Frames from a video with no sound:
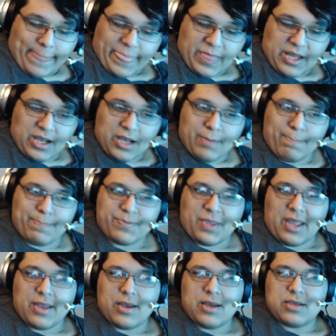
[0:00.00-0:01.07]
Um,
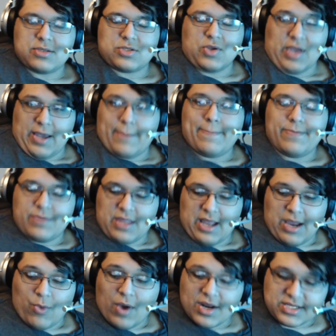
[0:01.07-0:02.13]
so yeah, I
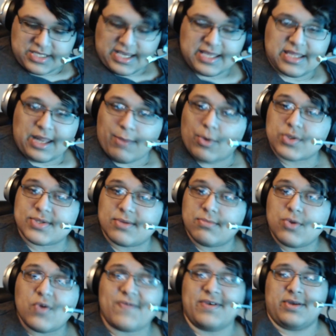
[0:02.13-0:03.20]
want to say that I'm also
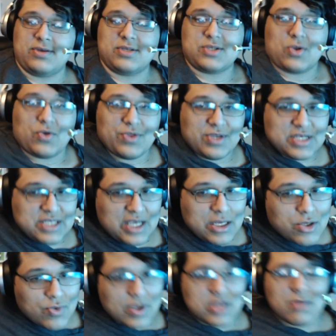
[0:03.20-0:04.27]
moving, so the
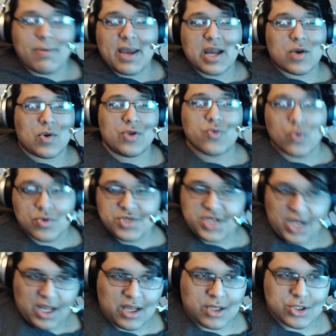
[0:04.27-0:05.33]
scenery in the background will
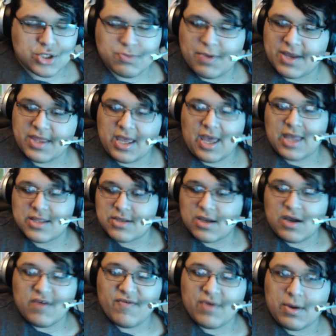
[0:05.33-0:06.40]
change by the end
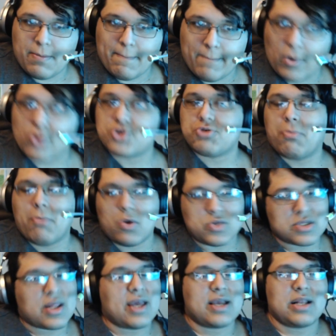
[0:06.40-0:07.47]
of March,
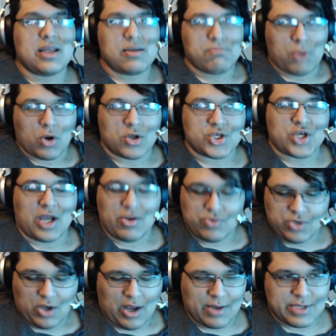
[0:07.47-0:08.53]
most likely March. I
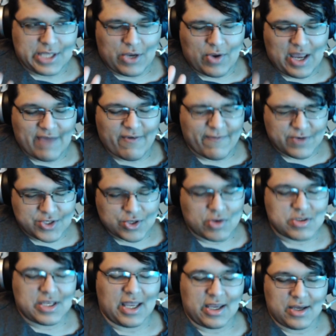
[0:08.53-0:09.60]
don't have a for sure
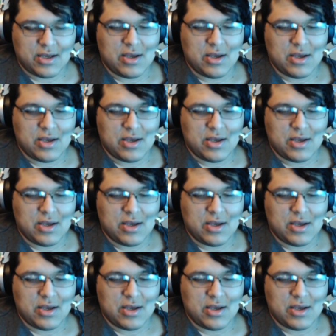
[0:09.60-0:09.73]
date,